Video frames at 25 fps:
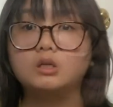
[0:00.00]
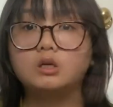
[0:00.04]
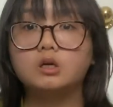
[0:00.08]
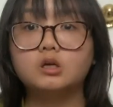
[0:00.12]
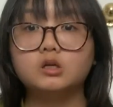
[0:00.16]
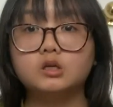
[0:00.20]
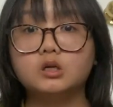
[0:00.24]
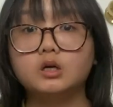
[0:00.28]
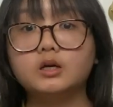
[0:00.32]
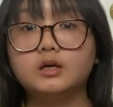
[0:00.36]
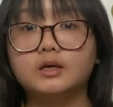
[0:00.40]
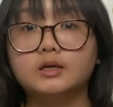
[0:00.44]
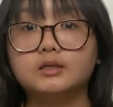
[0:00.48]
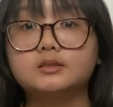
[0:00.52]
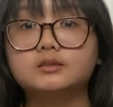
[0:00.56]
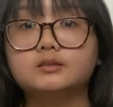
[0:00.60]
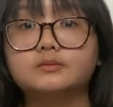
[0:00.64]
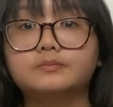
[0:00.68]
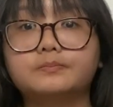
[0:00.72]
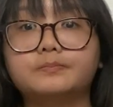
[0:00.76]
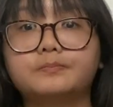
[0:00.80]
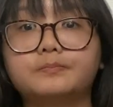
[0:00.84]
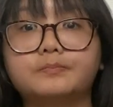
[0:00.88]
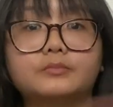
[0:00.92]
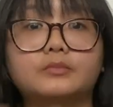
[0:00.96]
And yeah, guys,
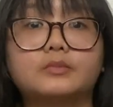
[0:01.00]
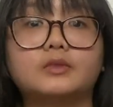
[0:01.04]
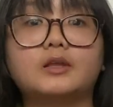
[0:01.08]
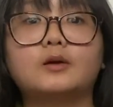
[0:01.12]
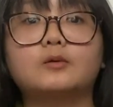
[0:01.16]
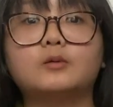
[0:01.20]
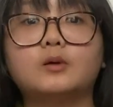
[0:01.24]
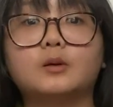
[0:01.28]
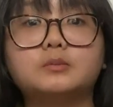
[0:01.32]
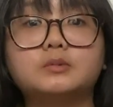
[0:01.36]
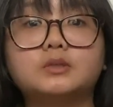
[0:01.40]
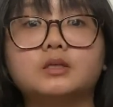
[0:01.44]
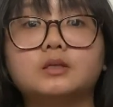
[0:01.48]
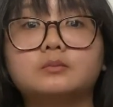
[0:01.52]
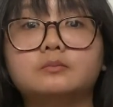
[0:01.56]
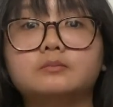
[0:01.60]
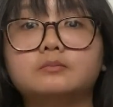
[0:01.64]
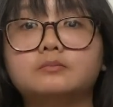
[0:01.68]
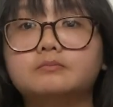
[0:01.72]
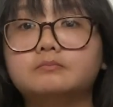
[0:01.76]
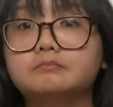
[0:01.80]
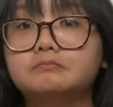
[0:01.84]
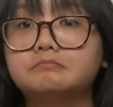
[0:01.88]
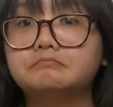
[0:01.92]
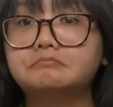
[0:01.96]
that wraps up
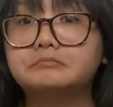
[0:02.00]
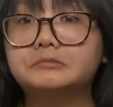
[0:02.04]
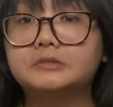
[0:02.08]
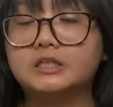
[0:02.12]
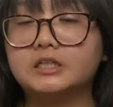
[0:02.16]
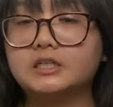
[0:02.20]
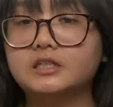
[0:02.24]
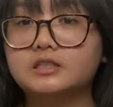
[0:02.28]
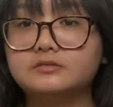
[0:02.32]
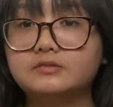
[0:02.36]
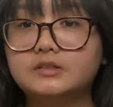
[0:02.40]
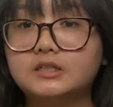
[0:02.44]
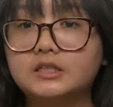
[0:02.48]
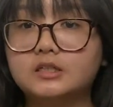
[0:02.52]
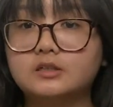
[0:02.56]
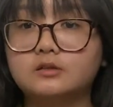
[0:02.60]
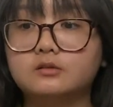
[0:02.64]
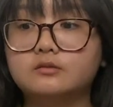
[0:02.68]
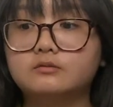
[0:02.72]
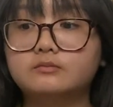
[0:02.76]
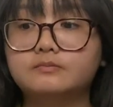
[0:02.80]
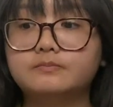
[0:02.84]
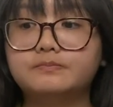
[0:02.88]
today's video.